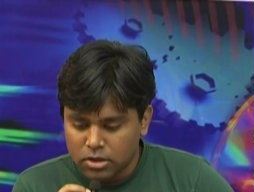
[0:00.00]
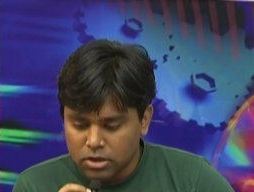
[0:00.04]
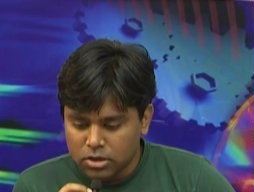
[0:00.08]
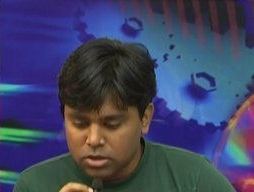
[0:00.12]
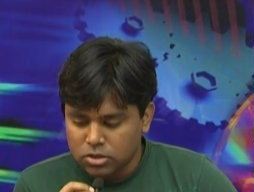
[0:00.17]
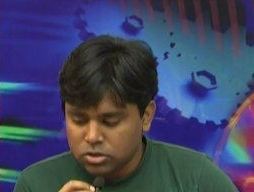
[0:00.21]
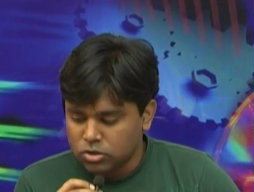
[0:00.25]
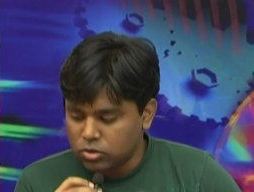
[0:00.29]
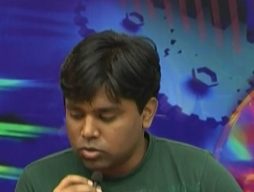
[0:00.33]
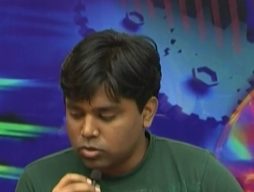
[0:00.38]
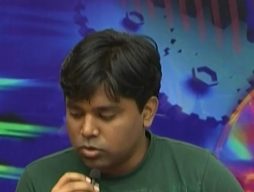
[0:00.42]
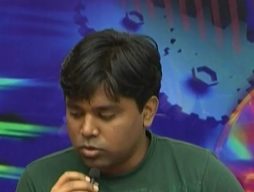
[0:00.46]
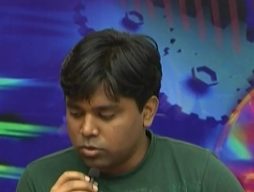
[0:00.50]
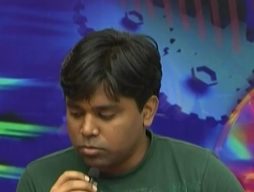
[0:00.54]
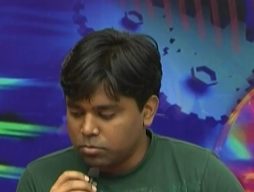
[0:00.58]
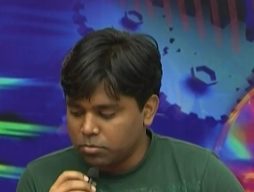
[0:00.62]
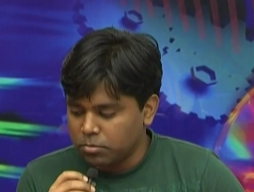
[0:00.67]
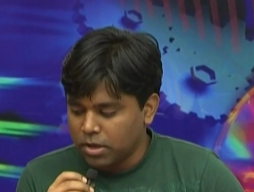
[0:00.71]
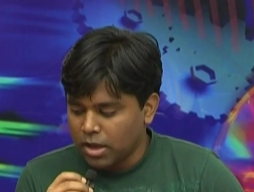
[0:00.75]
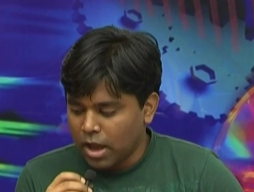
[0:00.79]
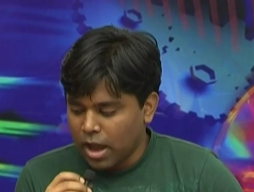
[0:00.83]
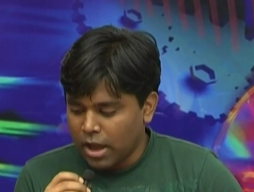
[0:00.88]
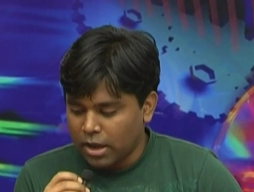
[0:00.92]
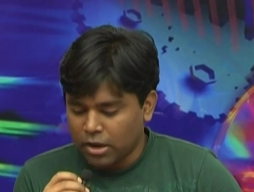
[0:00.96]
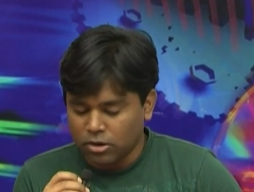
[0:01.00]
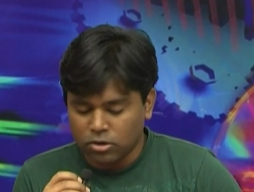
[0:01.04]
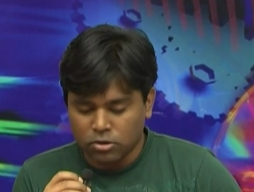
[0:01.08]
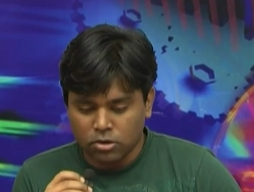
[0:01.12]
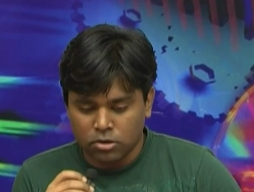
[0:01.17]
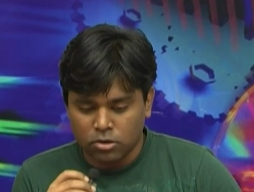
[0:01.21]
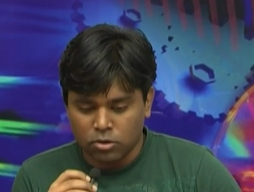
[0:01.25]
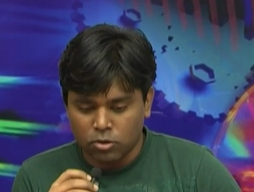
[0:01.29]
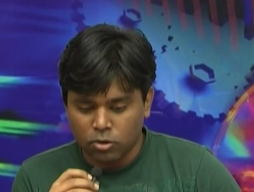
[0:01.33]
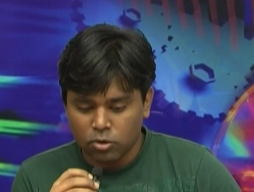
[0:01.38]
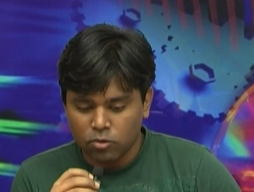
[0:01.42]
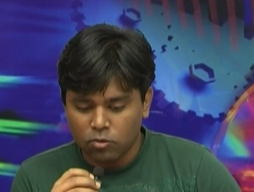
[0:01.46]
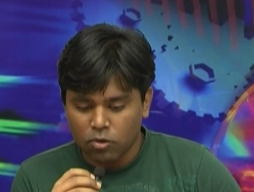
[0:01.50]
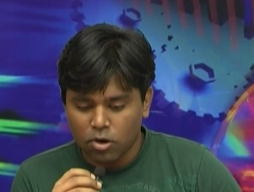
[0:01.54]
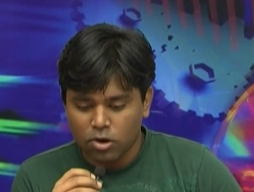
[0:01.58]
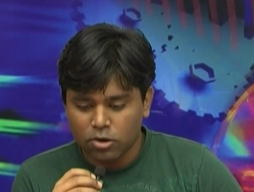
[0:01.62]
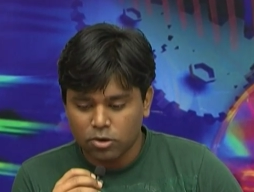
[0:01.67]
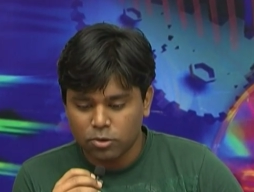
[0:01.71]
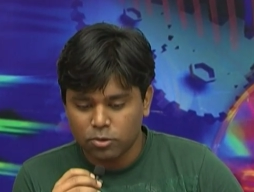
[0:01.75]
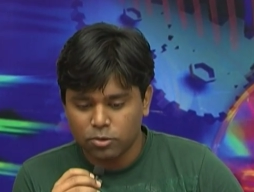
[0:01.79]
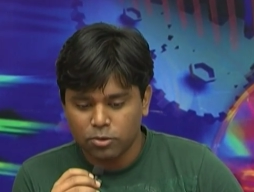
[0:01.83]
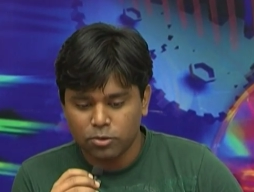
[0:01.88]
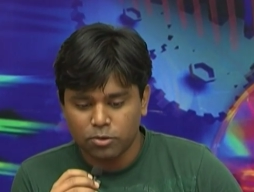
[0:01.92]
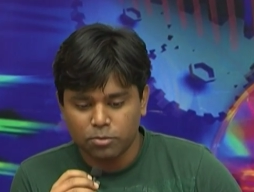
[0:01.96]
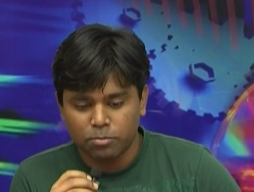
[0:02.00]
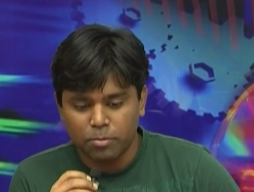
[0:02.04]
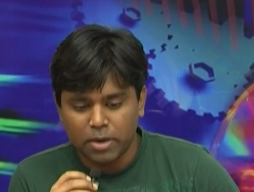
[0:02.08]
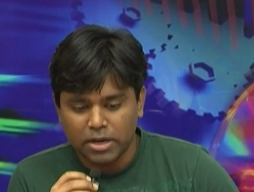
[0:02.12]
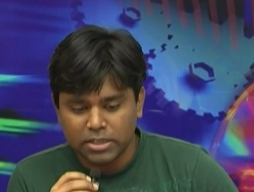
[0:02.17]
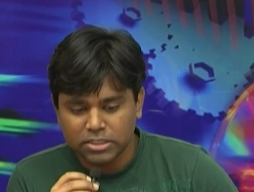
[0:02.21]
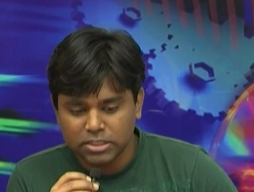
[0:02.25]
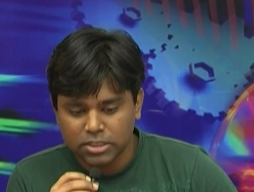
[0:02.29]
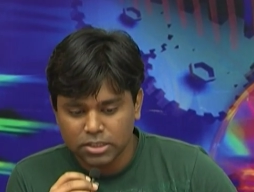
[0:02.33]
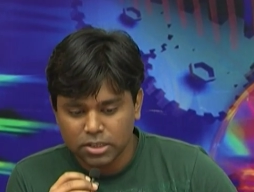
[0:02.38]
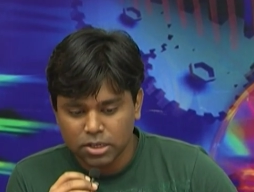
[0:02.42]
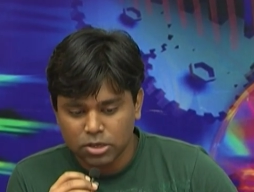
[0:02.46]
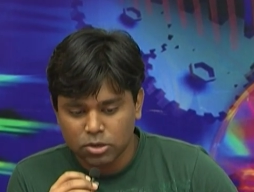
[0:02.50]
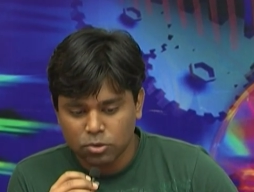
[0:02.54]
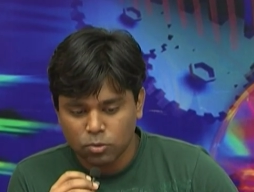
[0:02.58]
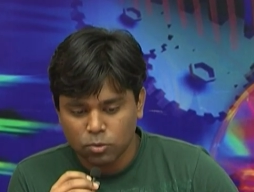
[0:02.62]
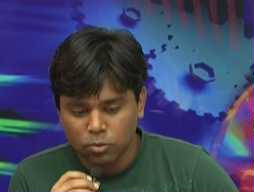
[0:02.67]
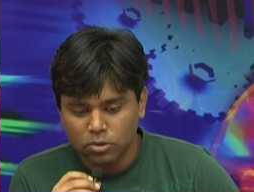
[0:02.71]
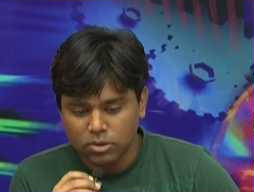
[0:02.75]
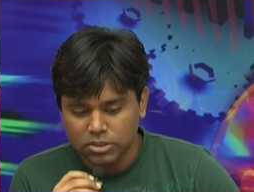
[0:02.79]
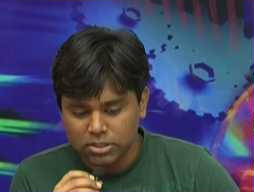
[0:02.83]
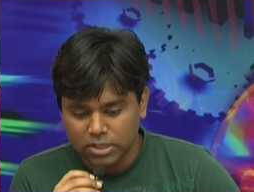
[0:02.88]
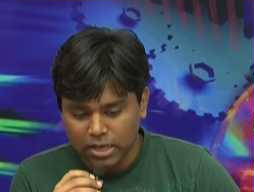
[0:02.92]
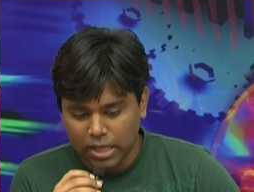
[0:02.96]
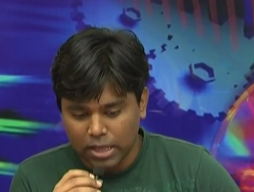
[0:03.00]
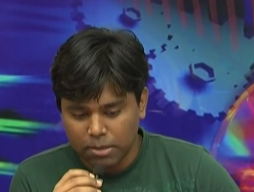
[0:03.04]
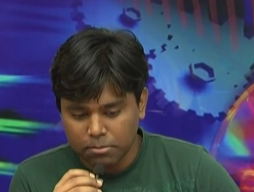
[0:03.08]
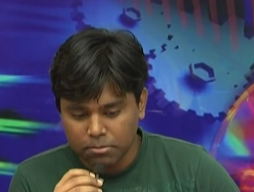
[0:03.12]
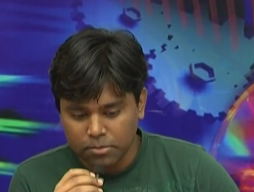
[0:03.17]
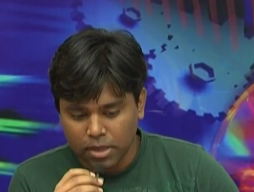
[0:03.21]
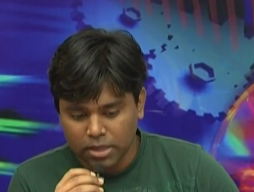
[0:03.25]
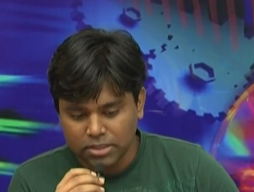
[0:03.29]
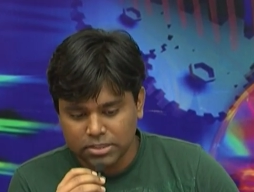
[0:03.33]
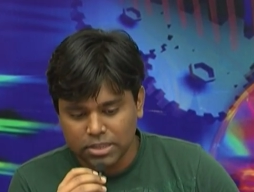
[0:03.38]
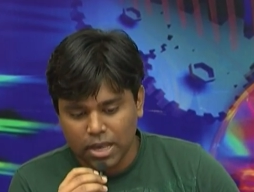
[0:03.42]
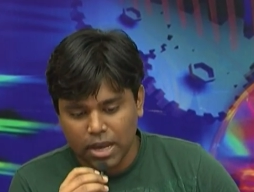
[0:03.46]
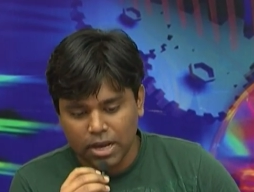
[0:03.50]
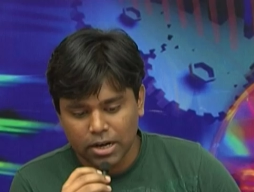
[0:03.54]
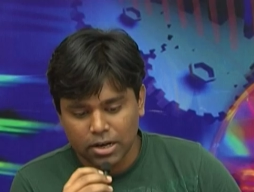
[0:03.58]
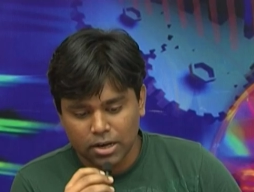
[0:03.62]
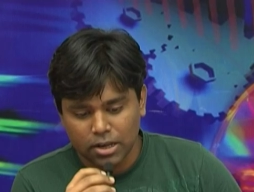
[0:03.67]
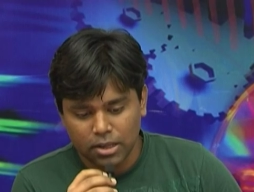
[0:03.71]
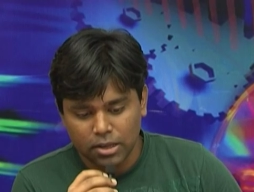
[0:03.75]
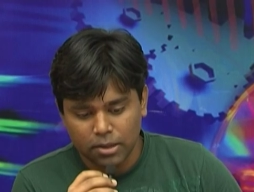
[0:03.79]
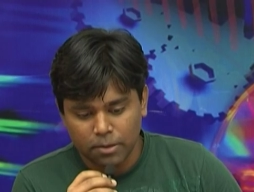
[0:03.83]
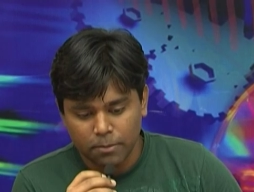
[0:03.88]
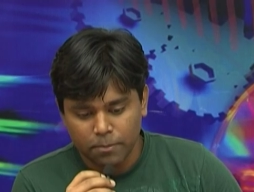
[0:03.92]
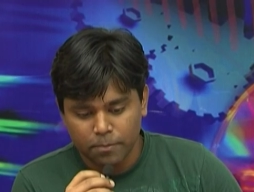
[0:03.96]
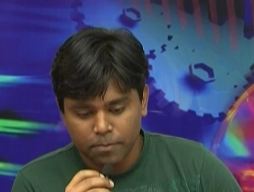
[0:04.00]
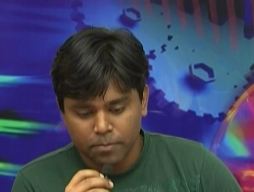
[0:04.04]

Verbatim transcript: So, I do not want to mention the tool's name exactly